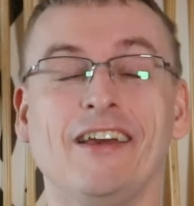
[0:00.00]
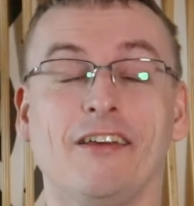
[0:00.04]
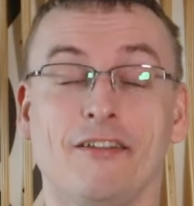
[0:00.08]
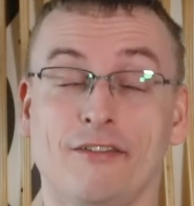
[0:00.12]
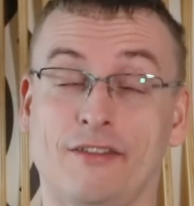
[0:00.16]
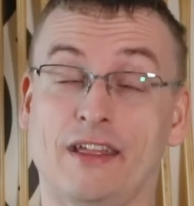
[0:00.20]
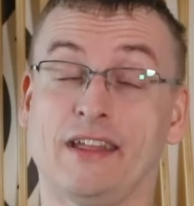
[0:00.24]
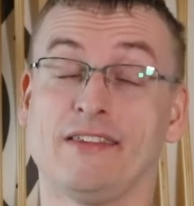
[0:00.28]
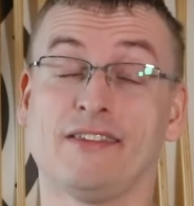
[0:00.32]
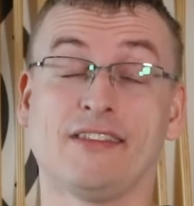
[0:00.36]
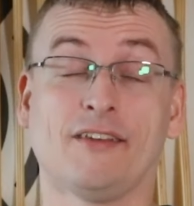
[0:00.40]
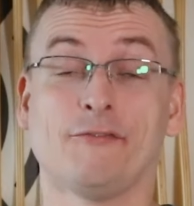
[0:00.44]

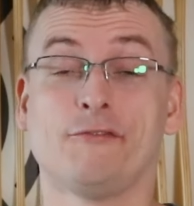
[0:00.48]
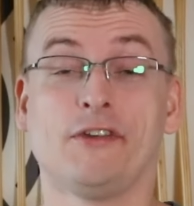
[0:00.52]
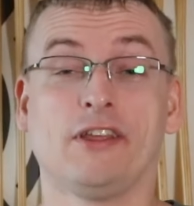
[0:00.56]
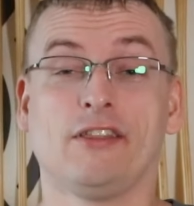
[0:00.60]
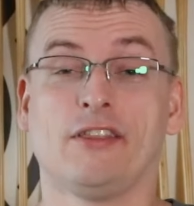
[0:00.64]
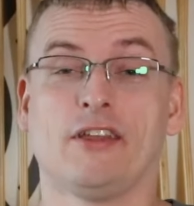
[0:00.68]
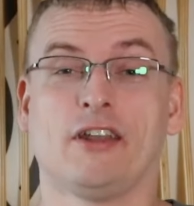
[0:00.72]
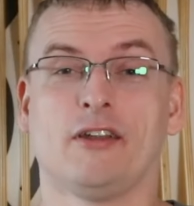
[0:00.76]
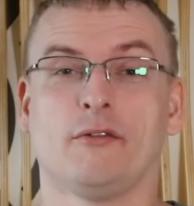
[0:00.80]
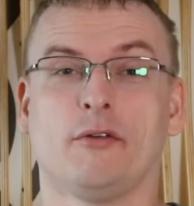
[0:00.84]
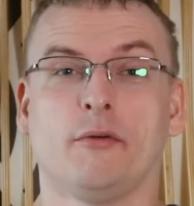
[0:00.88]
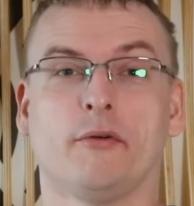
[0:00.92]
That's
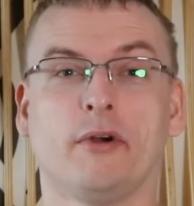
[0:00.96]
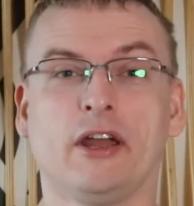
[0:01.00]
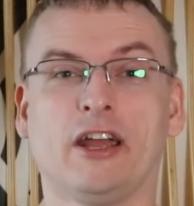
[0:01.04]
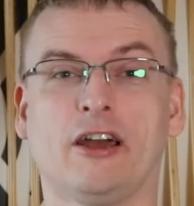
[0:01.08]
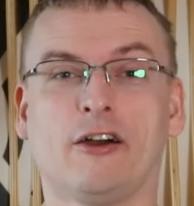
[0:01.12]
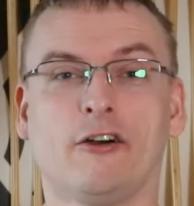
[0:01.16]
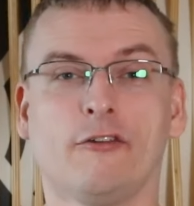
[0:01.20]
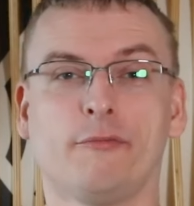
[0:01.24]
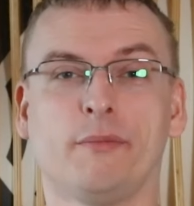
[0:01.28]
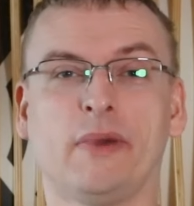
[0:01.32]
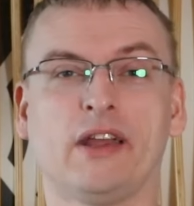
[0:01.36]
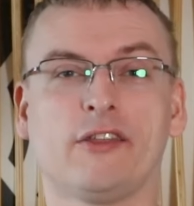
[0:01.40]
something that I'm aware
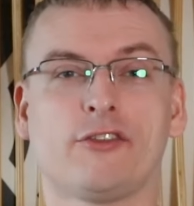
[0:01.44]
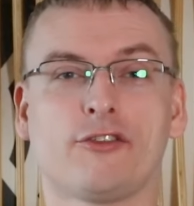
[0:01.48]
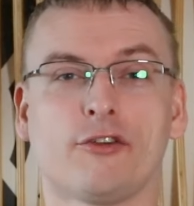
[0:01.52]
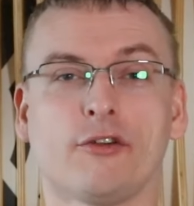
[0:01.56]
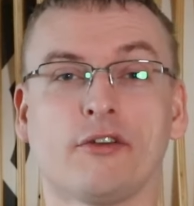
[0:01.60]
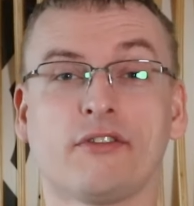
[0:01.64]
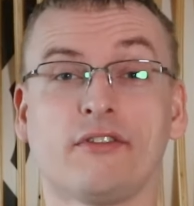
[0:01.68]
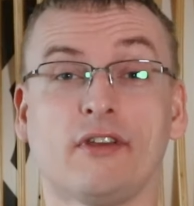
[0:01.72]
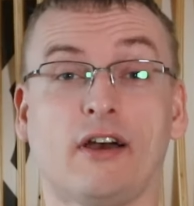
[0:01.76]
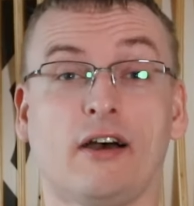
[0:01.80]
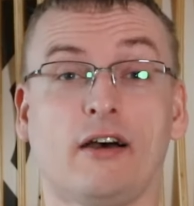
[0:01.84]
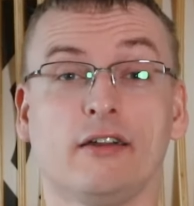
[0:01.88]
of. My
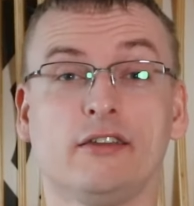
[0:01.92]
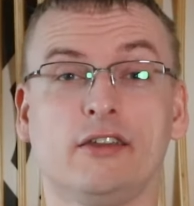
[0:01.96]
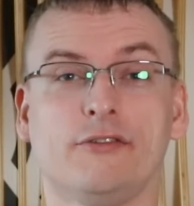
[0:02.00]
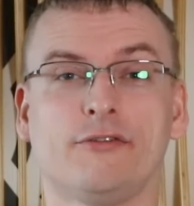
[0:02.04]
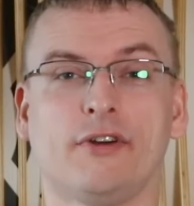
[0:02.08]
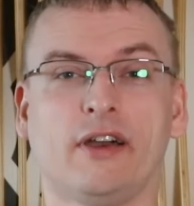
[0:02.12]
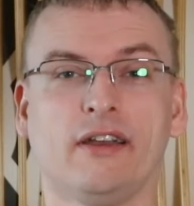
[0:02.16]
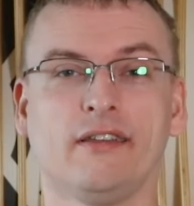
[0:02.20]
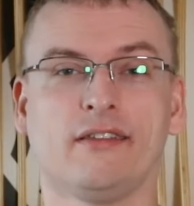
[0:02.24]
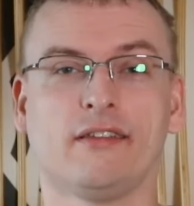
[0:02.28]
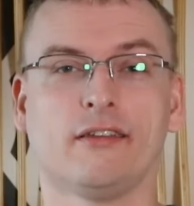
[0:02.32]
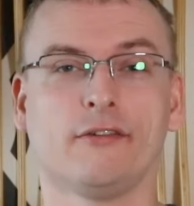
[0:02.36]
jokes are
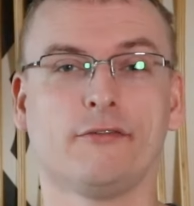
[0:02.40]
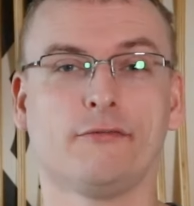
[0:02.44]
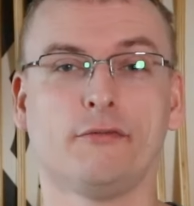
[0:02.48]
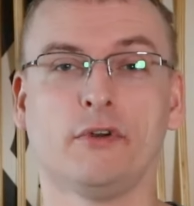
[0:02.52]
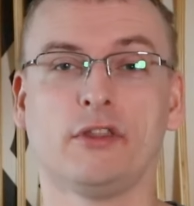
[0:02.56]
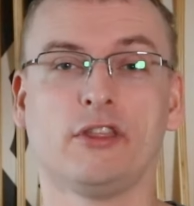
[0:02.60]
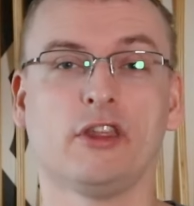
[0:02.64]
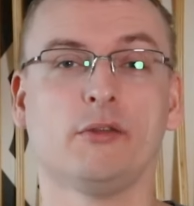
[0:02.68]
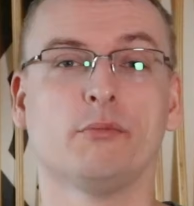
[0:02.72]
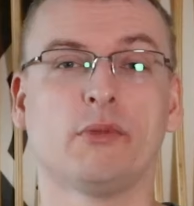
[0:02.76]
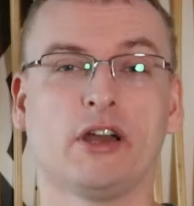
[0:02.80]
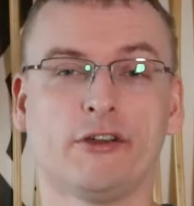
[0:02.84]
divisive
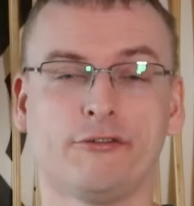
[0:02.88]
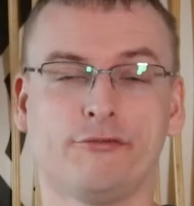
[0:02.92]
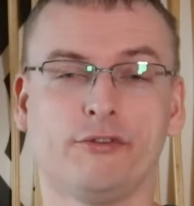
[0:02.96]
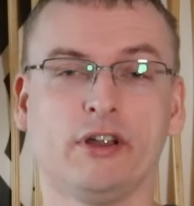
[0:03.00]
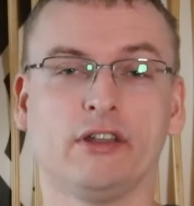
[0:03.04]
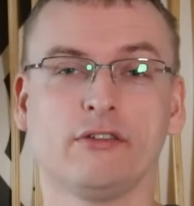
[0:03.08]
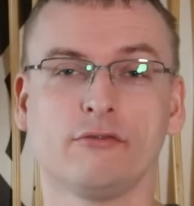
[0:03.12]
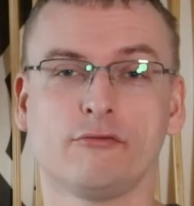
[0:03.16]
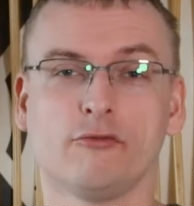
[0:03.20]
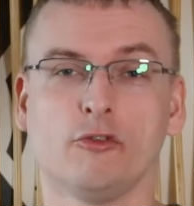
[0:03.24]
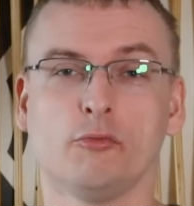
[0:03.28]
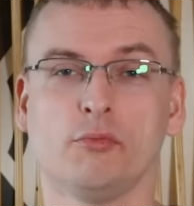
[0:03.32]
within my
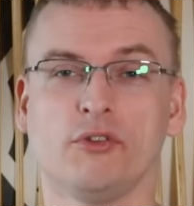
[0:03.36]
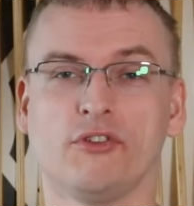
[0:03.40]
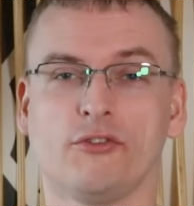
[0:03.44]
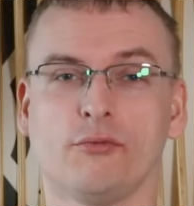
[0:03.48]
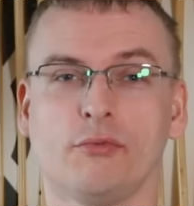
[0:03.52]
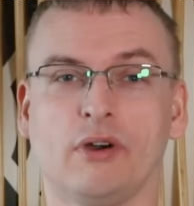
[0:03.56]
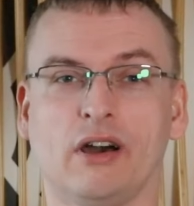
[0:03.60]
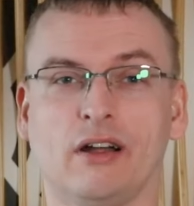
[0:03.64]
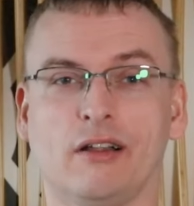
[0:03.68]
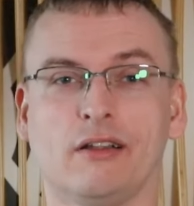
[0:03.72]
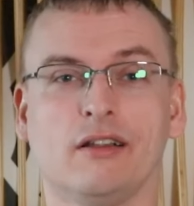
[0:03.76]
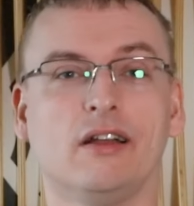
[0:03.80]
friend group as
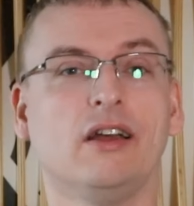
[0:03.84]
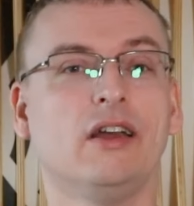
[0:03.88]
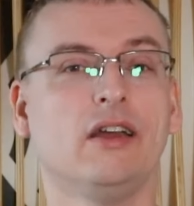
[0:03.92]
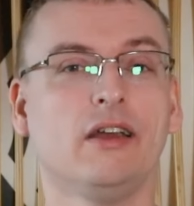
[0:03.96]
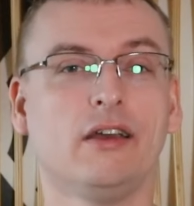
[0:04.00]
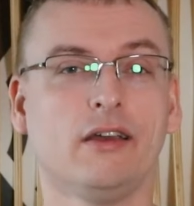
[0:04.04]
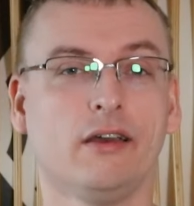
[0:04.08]
well.